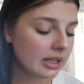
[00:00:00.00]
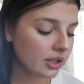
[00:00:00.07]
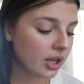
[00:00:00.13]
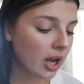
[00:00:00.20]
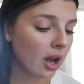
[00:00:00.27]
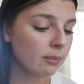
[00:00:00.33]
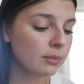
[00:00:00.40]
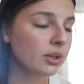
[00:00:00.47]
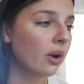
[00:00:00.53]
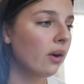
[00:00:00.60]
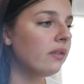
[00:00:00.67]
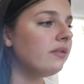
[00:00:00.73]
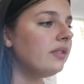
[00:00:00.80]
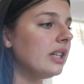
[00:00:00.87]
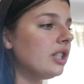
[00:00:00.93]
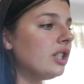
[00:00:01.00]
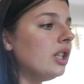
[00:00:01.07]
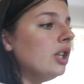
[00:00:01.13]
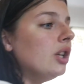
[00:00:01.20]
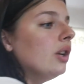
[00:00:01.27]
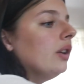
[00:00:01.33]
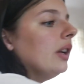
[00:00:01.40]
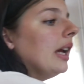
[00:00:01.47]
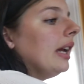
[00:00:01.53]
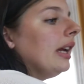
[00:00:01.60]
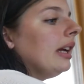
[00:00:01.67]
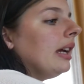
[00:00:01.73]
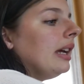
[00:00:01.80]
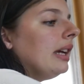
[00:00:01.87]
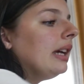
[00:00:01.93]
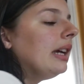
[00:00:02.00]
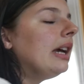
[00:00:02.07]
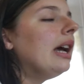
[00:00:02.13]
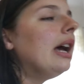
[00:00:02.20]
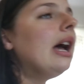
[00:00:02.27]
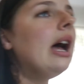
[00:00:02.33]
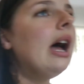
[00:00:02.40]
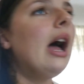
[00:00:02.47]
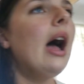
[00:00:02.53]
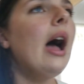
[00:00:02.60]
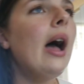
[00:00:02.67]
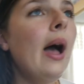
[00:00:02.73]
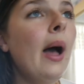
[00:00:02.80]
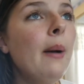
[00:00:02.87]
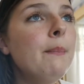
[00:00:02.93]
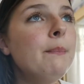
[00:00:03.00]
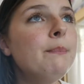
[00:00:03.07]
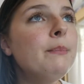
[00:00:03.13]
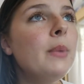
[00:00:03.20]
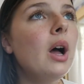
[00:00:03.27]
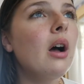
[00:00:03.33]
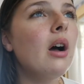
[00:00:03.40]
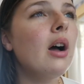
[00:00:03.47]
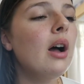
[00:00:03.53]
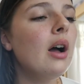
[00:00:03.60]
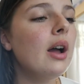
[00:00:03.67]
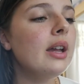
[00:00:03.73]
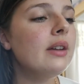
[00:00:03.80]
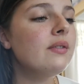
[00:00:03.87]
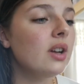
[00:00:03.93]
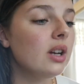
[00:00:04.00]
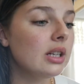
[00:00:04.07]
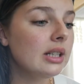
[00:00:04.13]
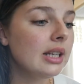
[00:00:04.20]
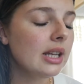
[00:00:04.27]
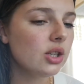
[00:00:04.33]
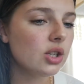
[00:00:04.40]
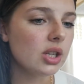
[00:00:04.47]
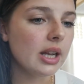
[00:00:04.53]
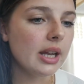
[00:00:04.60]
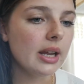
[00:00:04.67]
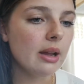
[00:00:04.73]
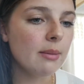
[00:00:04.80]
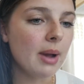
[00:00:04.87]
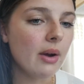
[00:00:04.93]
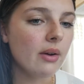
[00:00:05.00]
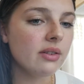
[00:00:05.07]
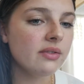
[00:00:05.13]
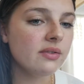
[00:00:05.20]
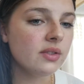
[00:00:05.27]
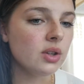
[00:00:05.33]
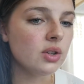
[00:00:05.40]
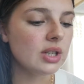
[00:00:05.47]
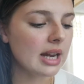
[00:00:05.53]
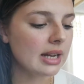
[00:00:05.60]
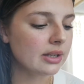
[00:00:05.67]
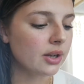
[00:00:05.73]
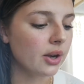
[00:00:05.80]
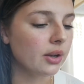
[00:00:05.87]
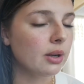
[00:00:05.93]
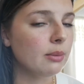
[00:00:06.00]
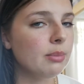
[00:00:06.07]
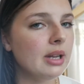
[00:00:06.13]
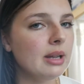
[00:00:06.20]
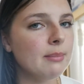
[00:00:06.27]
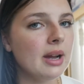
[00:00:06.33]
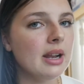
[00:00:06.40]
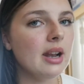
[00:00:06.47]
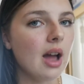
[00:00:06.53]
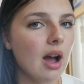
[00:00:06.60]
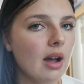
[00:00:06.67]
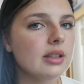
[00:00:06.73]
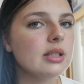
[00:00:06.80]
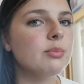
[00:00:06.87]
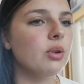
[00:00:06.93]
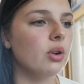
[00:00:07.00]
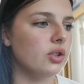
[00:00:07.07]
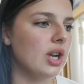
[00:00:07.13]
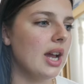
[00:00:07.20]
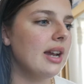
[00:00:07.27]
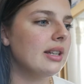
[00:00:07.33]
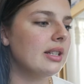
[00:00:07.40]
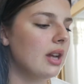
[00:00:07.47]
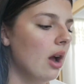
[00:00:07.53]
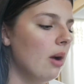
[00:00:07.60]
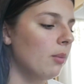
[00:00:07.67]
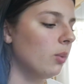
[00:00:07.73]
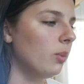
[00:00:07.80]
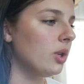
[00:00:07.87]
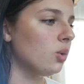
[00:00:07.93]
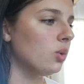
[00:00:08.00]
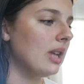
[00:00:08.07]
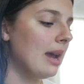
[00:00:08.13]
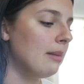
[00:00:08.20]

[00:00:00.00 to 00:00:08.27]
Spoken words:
terms of finishing uni, I've literally about a few days ago completed my last project, which was a